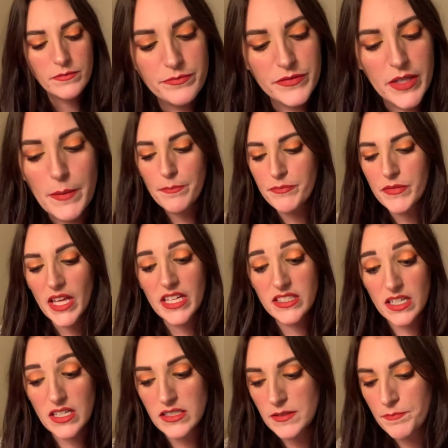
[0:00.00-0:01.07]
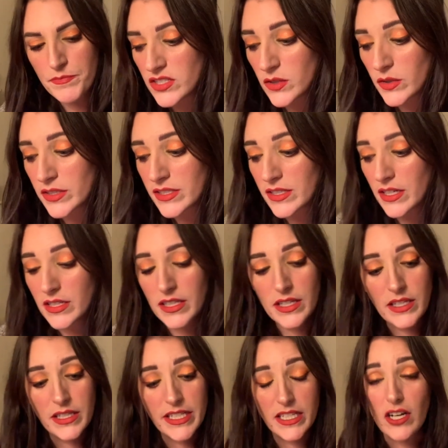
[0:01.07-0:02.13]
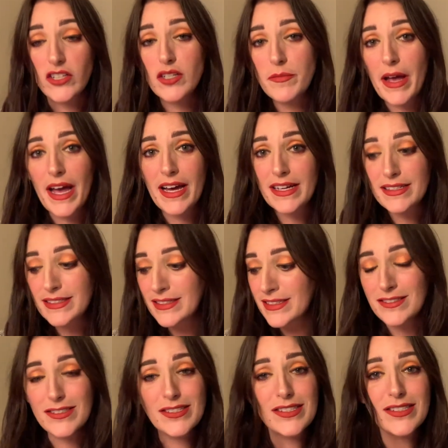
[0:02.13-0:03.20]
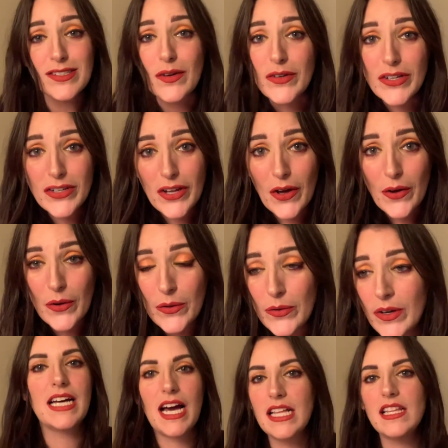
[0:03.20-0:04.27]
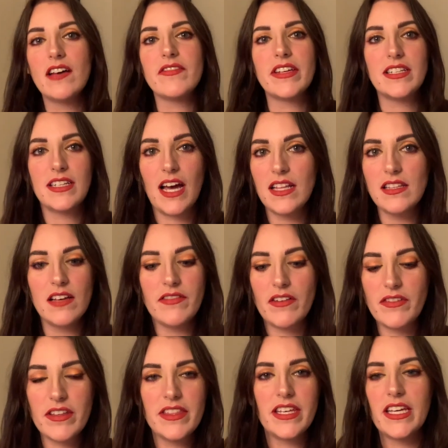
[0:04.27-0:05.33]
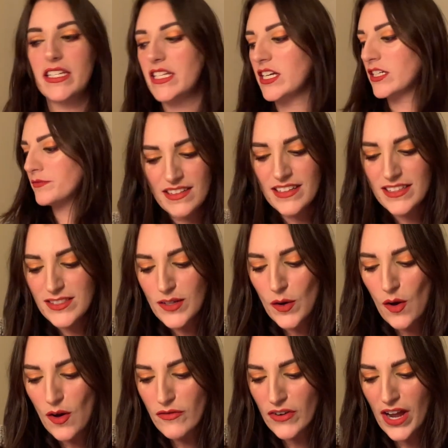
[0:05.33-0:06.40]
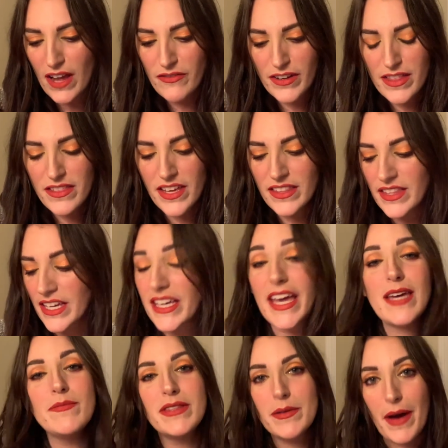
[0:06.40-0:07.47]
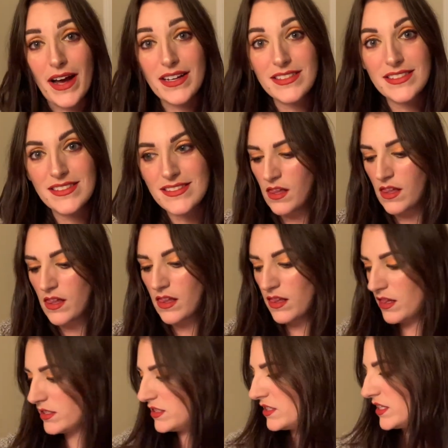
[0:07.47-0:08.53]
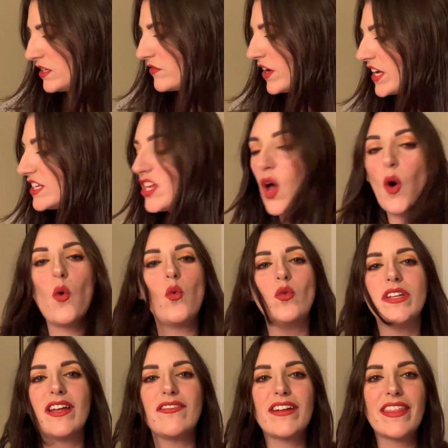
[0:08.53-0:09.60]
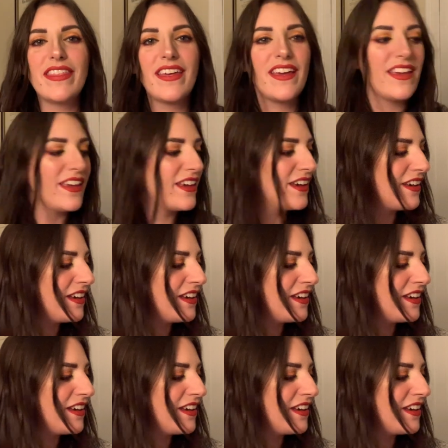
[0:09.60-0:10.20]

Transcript: Yep, it does. So it's gonna get on your mask, just so you know. I love it. I love everything in here. Let's go over everything that came in the box. See if I can hold everything.